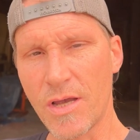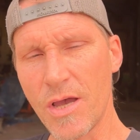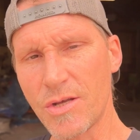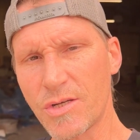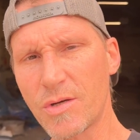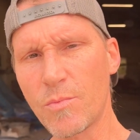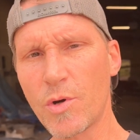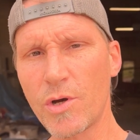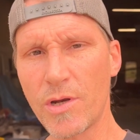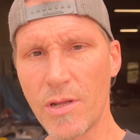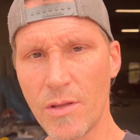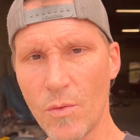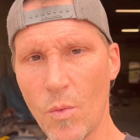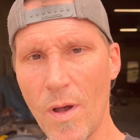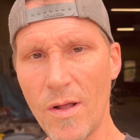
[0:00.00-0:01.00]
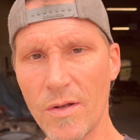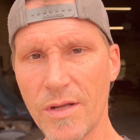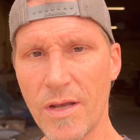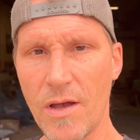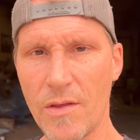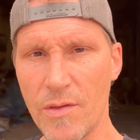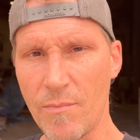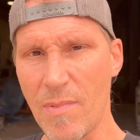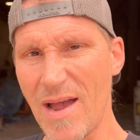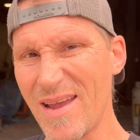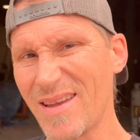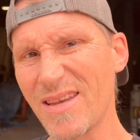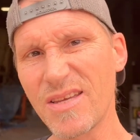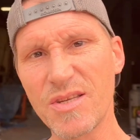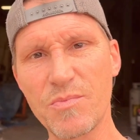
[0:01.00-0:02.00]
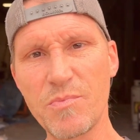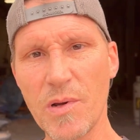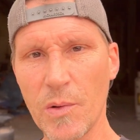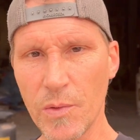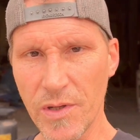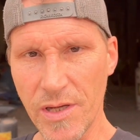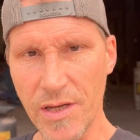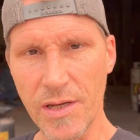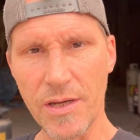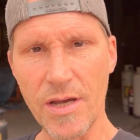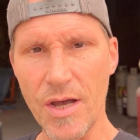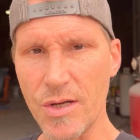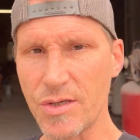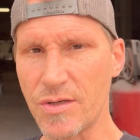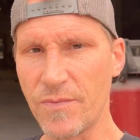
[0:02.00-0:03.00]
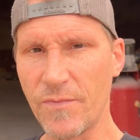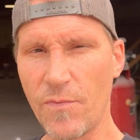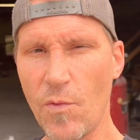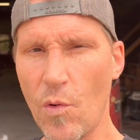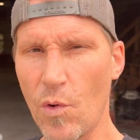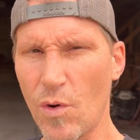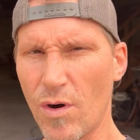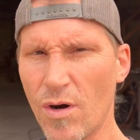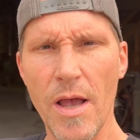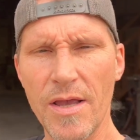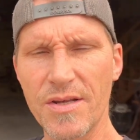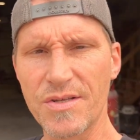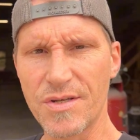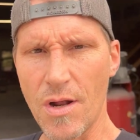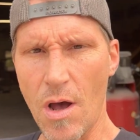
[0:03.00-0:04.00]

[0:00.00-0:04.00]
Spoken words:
customer did the welding on the bike. He's building it custom for his